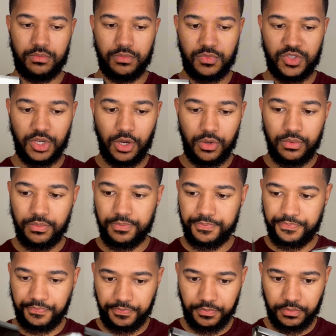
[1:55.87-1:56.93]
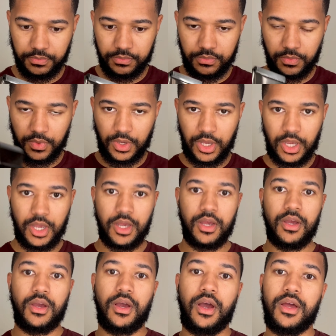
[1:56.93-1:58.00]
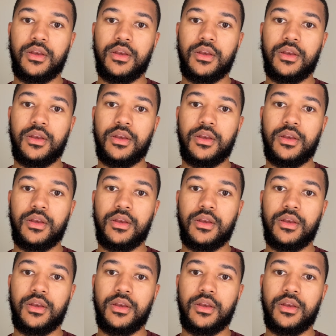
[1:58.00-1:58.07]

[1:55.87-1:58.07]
So I